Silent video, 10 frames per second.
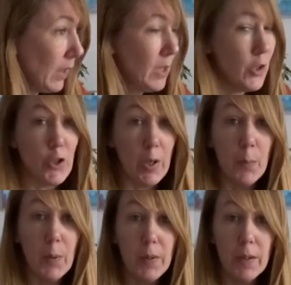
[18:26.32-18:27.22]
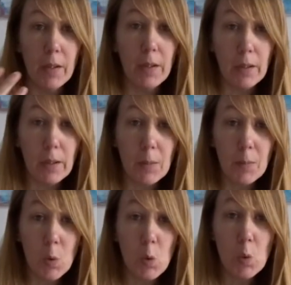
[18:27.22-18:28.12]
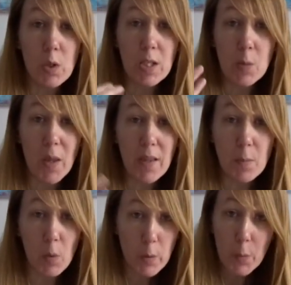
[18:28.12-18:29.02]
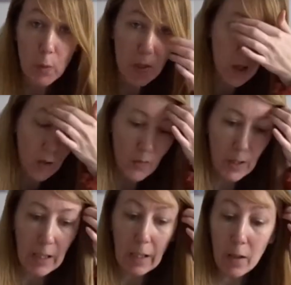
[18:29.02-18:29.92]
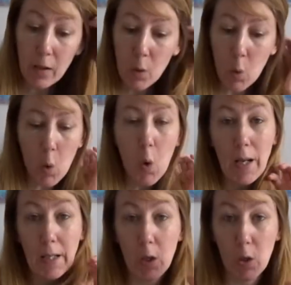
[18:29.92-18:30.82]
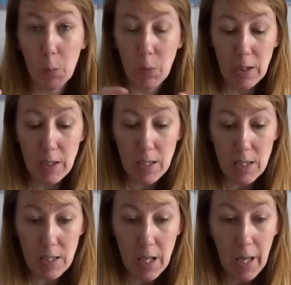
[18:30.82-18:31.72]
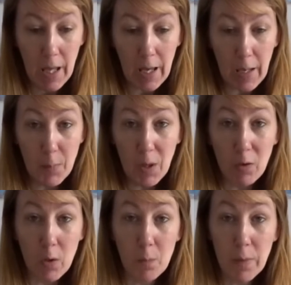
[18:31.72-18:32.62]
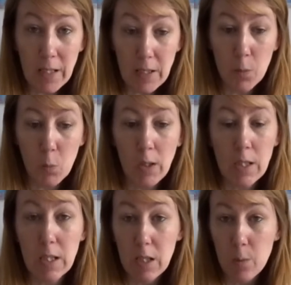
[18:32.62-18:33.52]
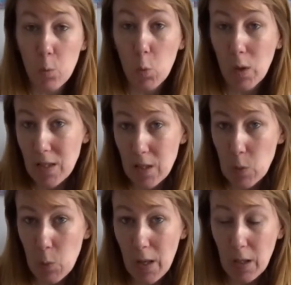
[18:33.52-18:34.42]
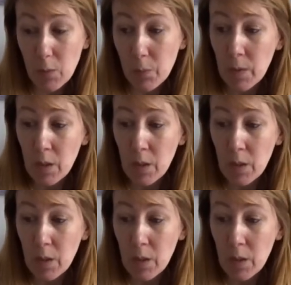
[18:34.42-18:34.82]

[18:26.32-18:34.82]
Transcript: ship orders where there's multiple stuff in, or any art prints. I've got medium ones and small ones as well.